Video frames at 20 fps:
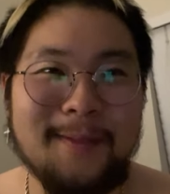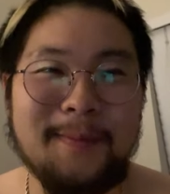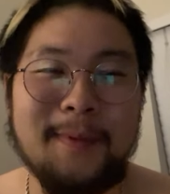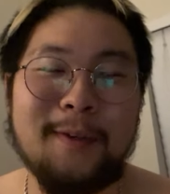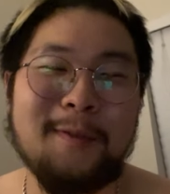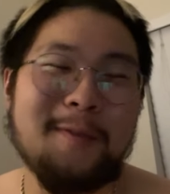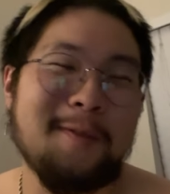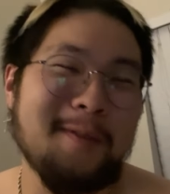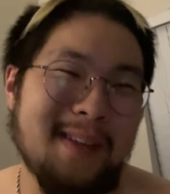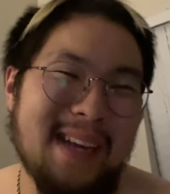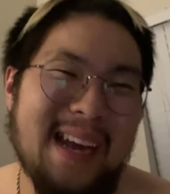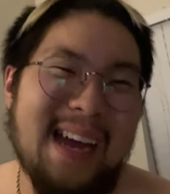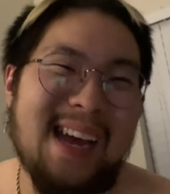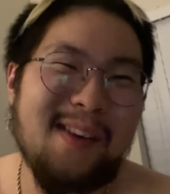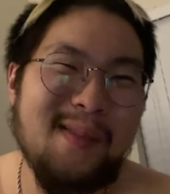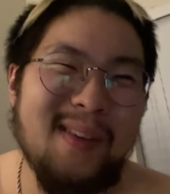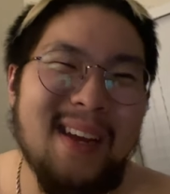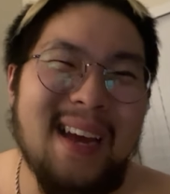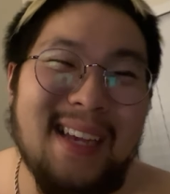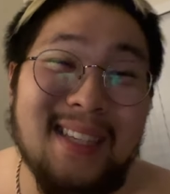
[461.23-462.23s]
But we
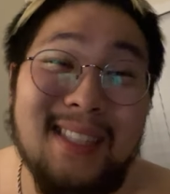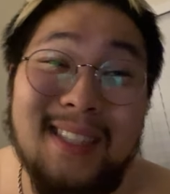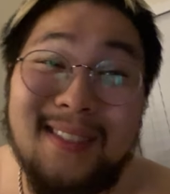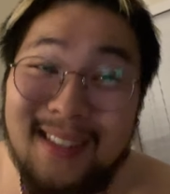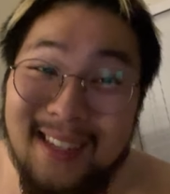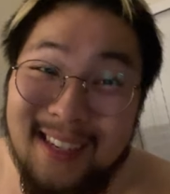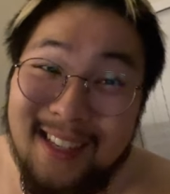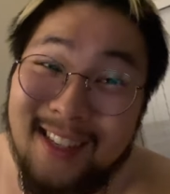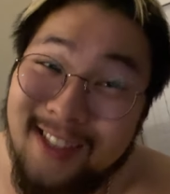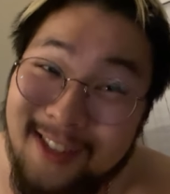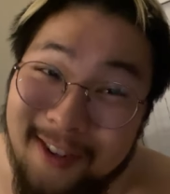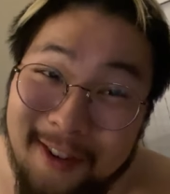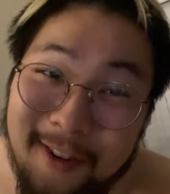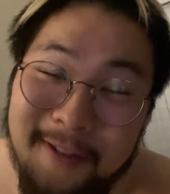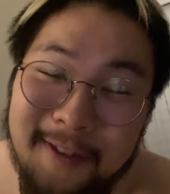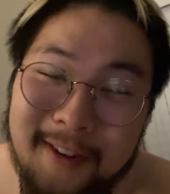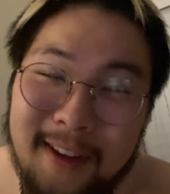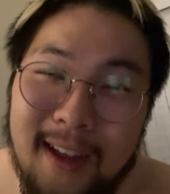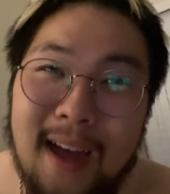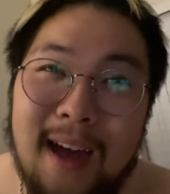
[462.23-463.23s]
got we got something in store
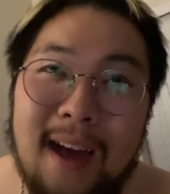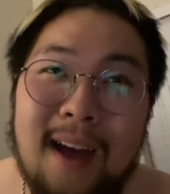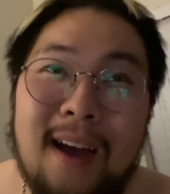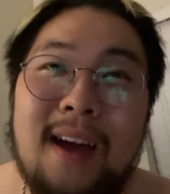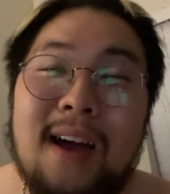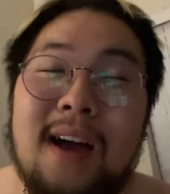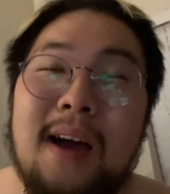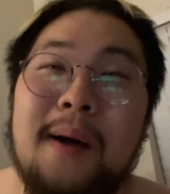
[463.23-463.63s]
for y'all.